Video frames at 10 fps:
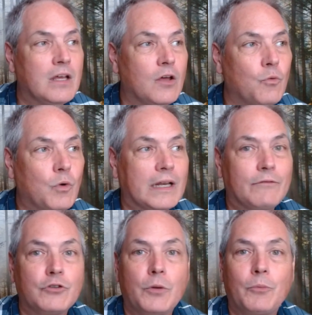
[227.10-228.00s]
Whatever
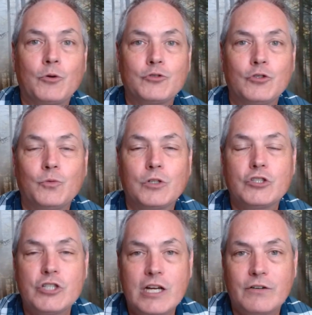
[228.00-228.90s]
the person was
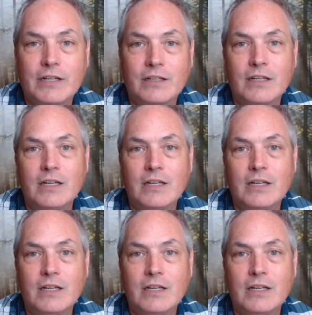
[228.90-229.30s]
sharing